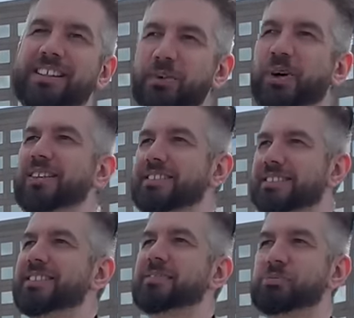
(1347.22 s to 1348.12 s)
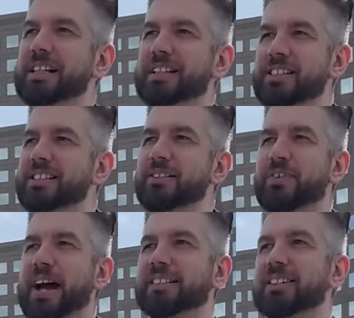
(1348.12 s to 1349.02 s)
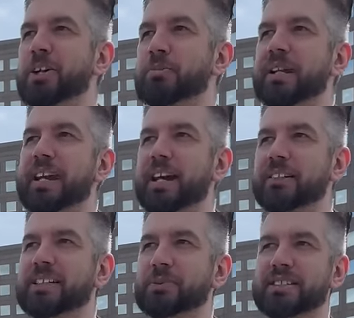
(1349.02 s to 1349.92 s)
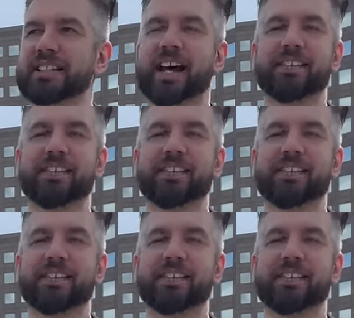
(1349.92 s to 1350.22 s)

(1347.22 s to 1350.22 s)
But, just the fact that nobody else who was there